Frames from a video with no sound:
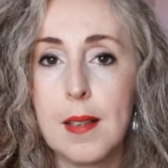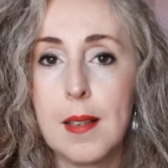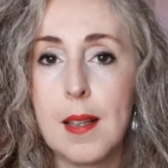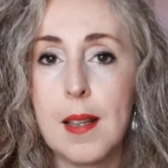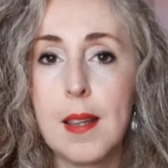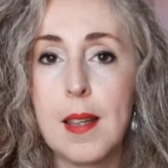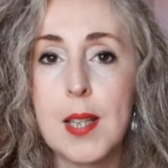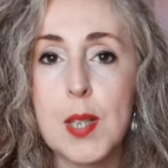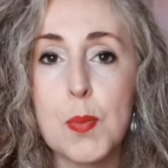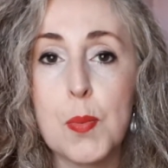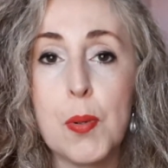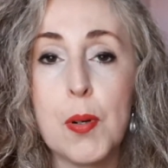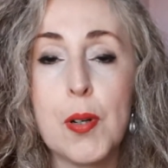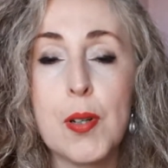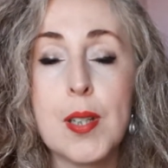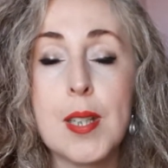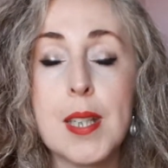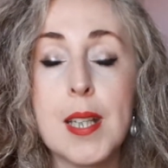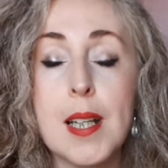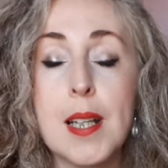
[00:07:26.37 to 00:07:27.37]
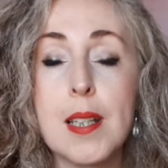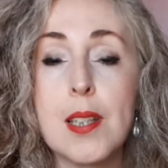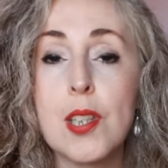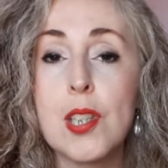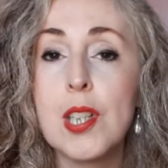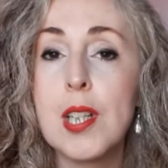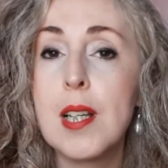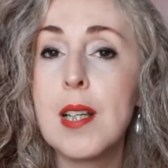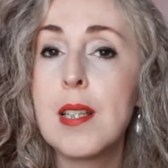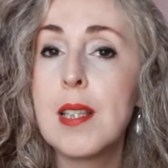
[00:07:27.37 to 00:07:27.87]
And this process
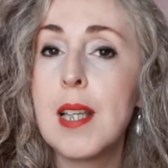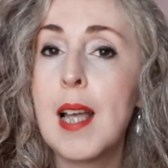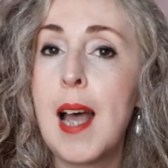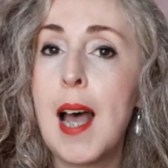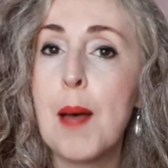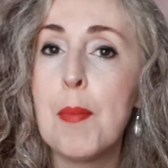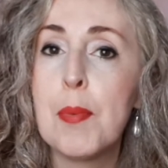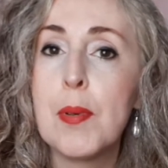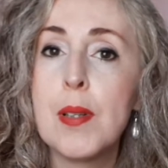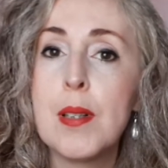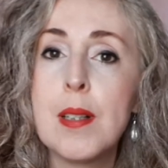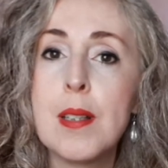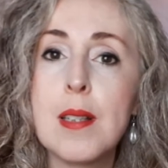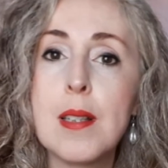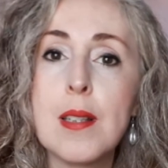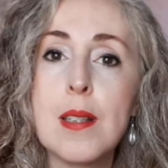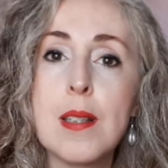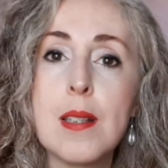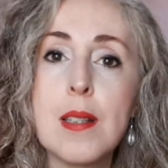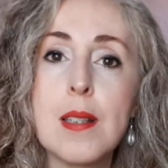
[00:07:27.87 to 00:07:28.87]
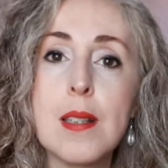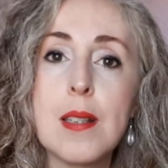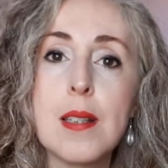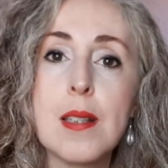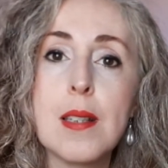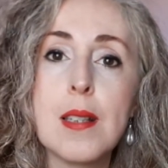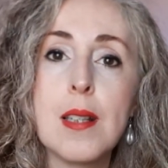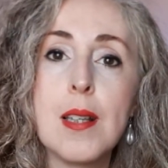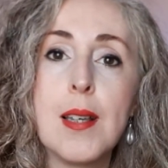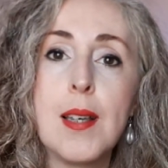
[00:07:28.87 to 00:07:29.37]
just happens
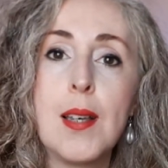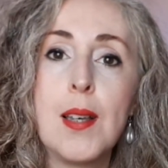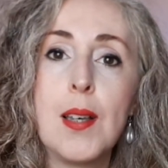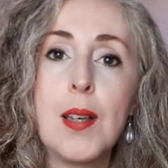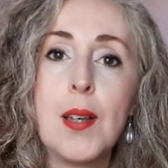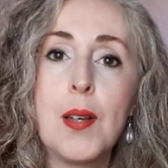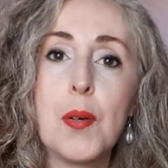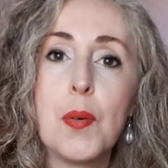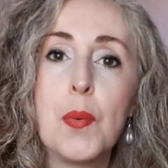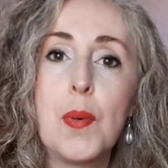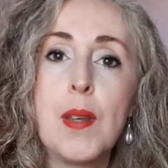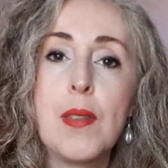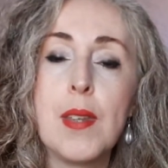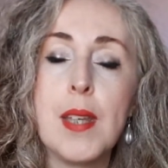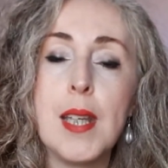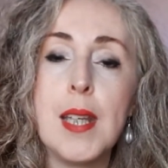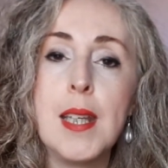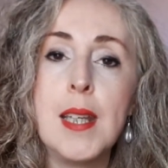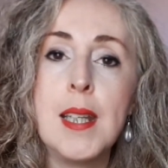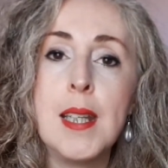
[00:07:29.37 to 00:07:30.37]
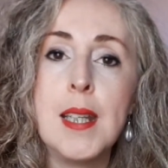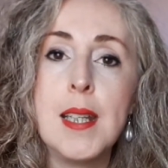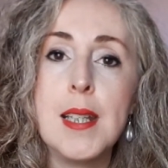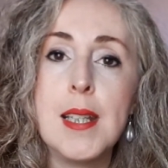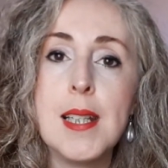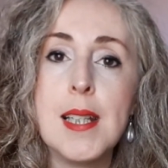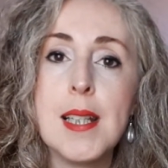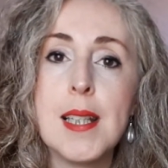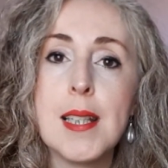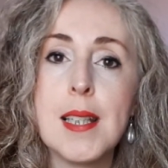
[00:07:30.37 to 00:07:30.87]
with ease.